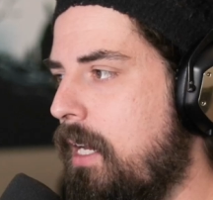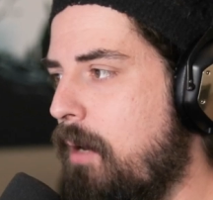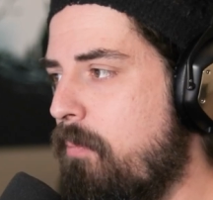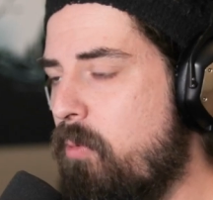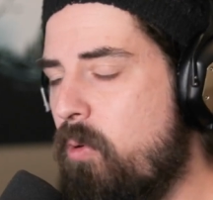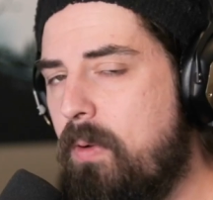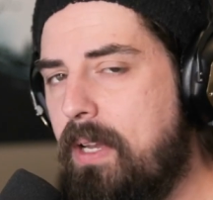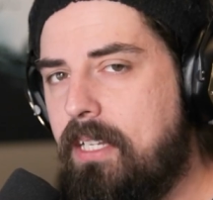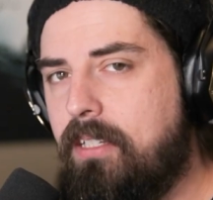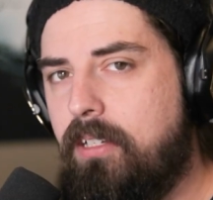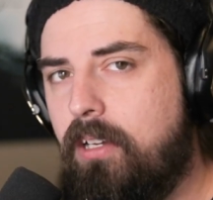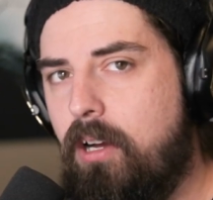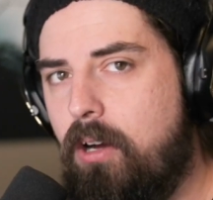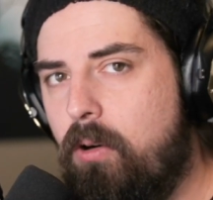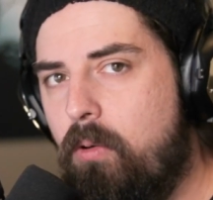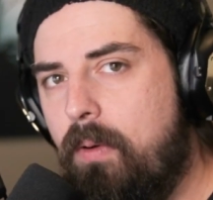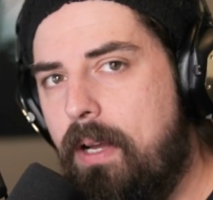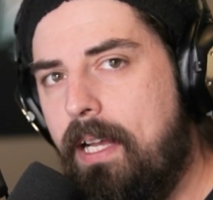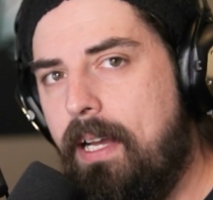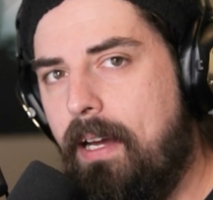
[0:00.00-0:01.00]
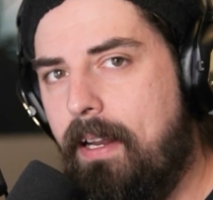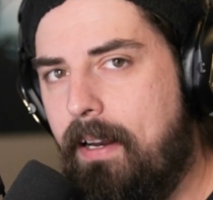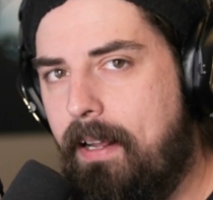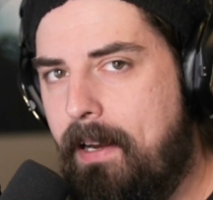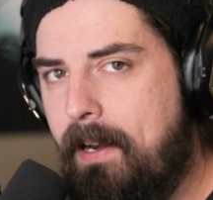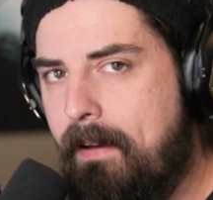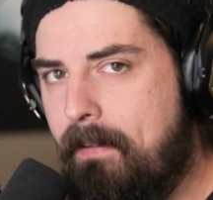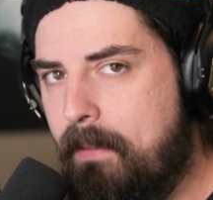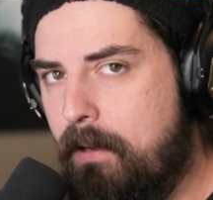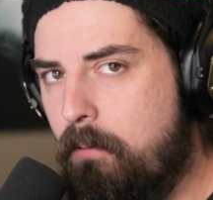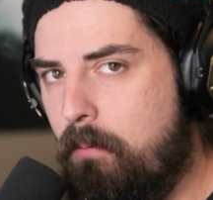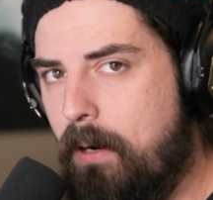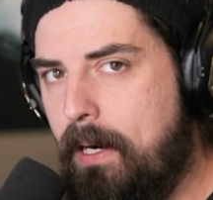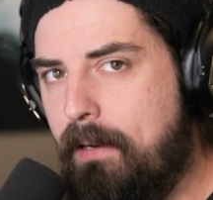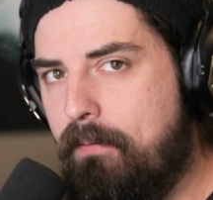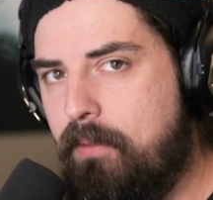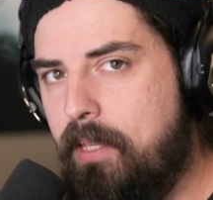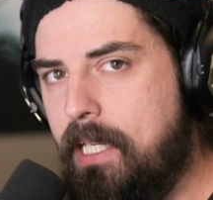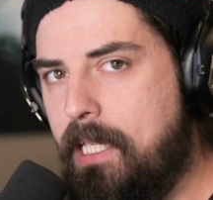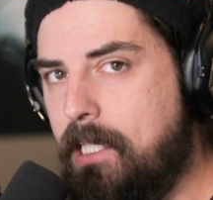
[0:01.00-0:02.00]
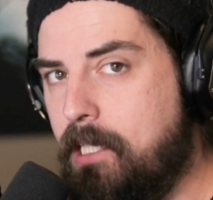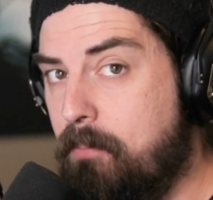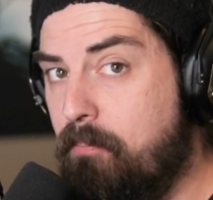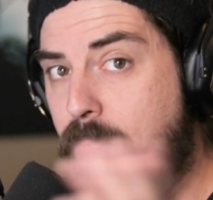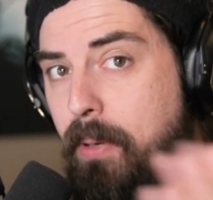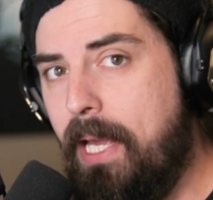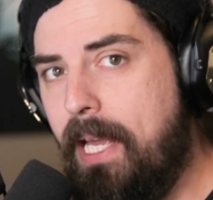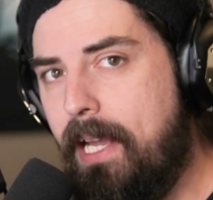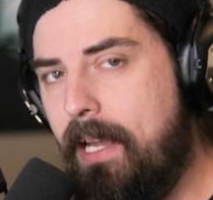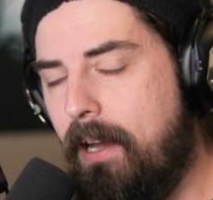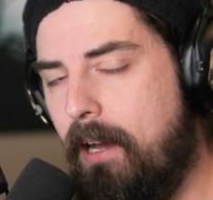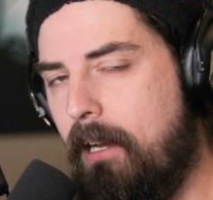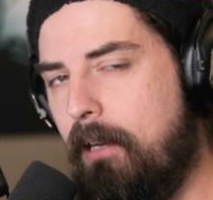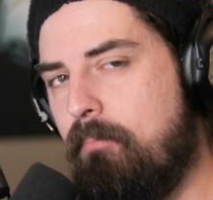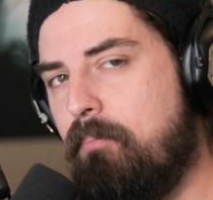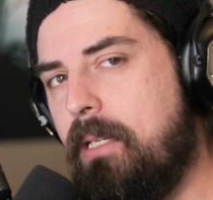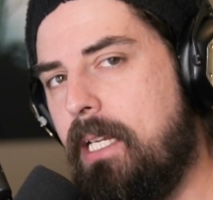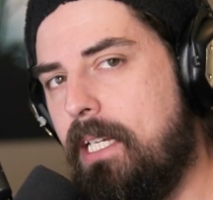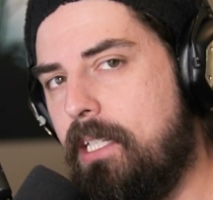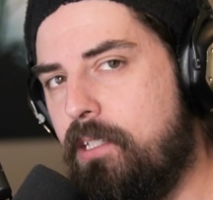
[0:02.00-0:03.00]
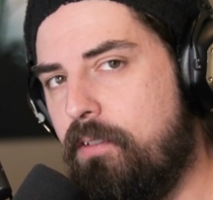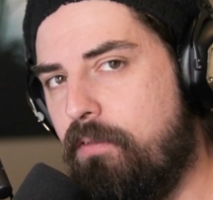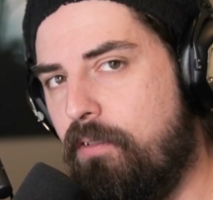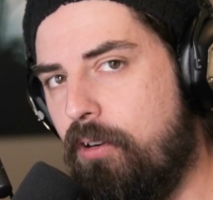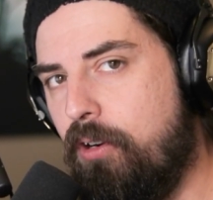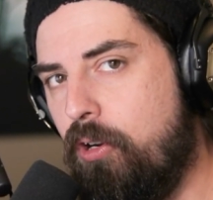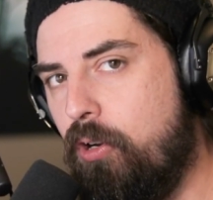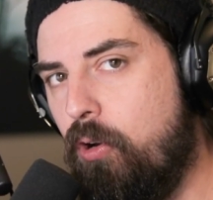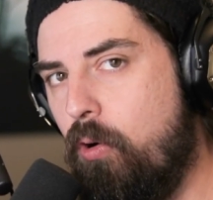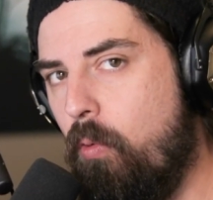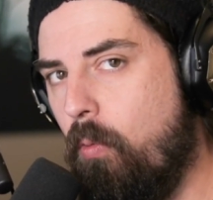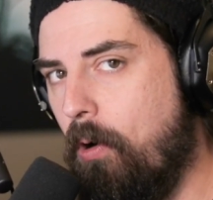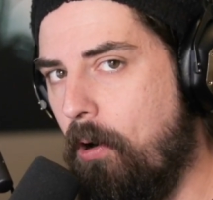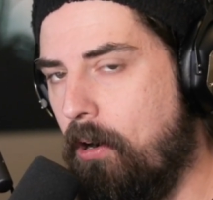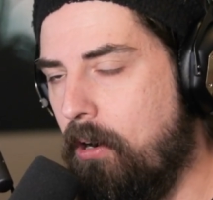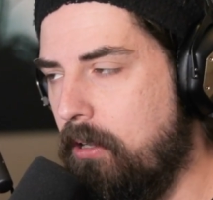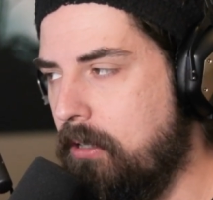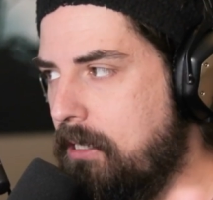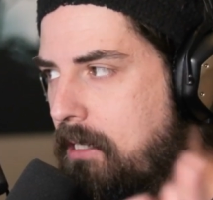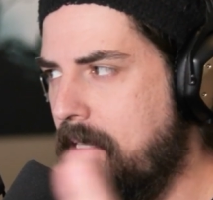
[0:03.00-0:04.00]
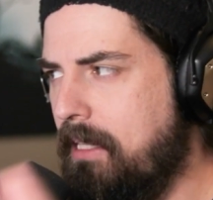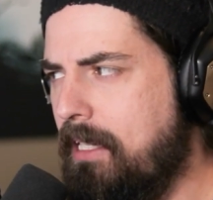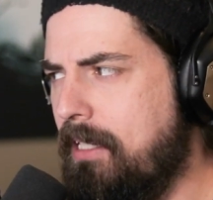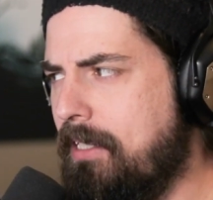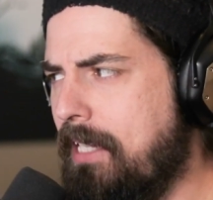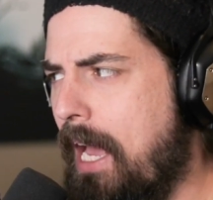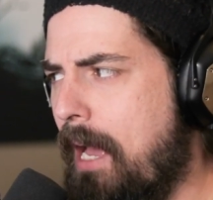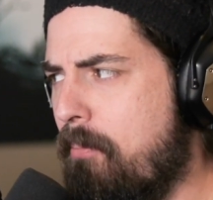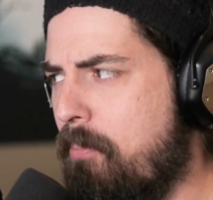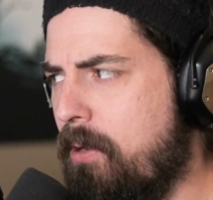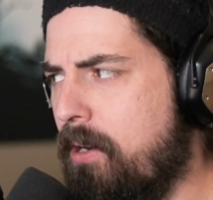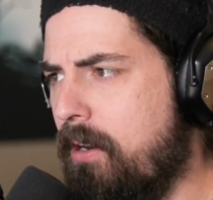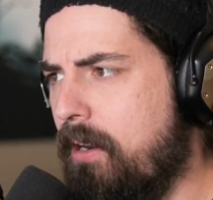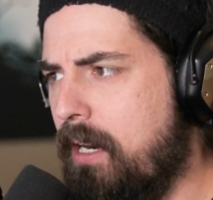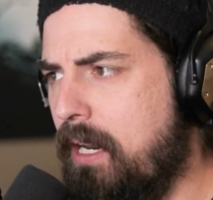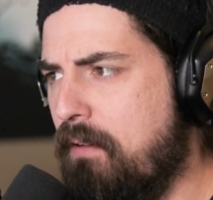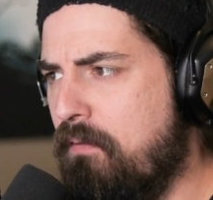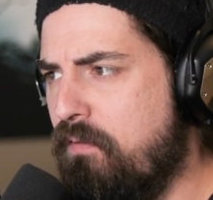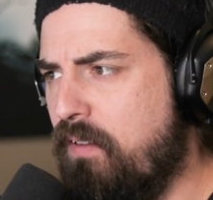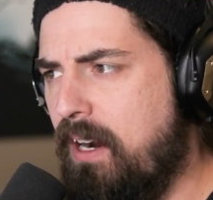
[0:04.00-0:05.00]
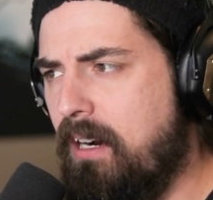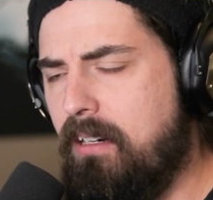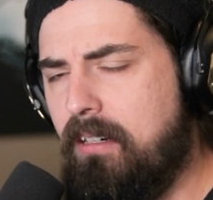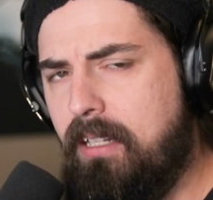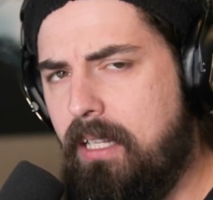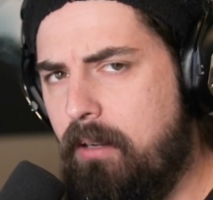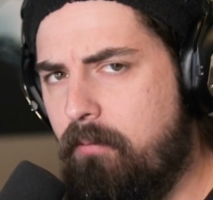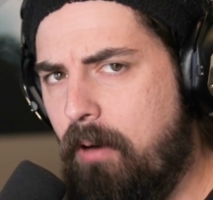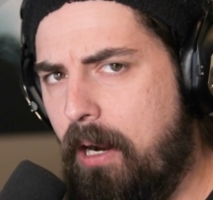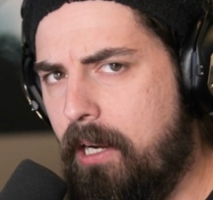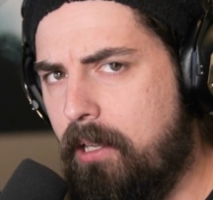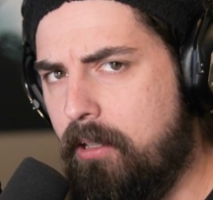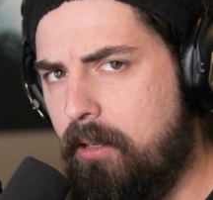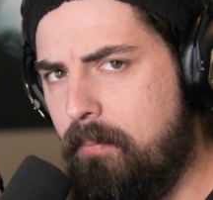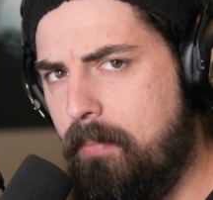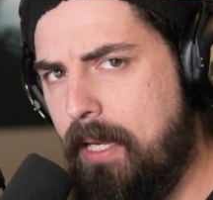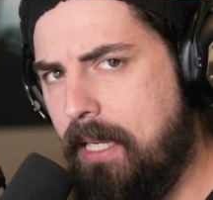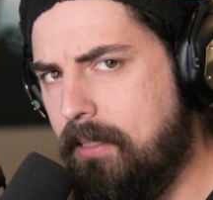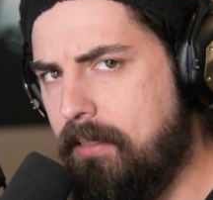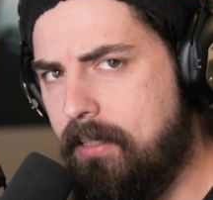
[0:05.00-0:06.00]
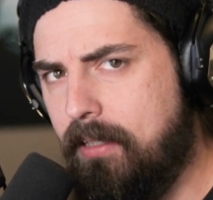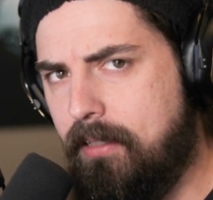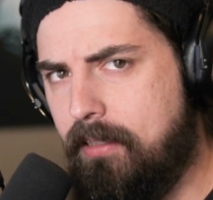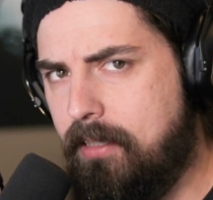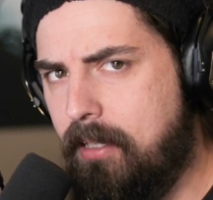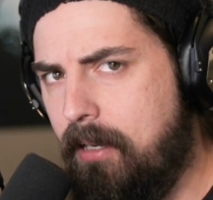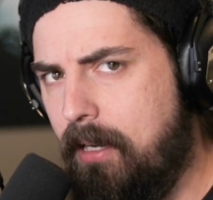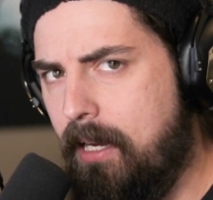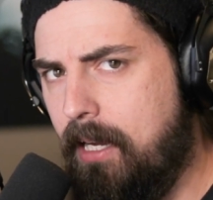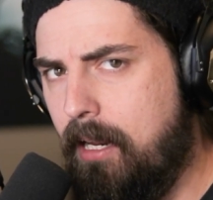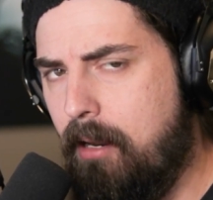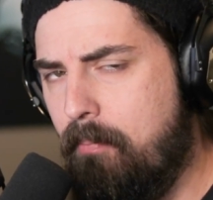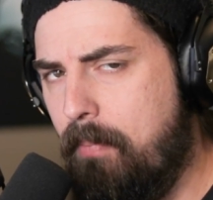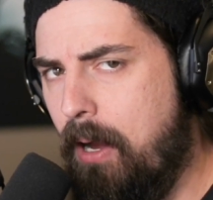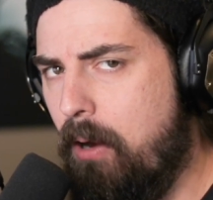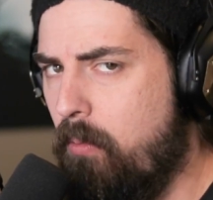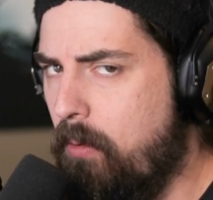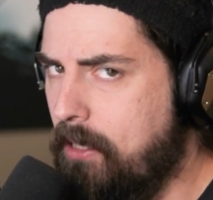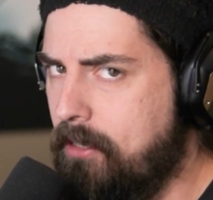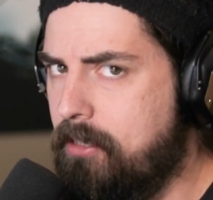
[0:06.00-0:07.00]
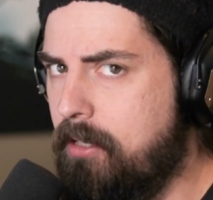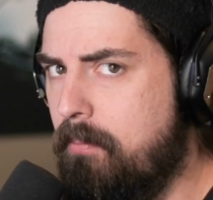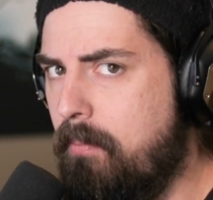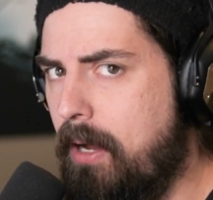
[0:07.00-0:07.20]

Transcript: couple weeks ago, we got another one of these big updates for New World. These happen on a fairly regular basis, uh, about once a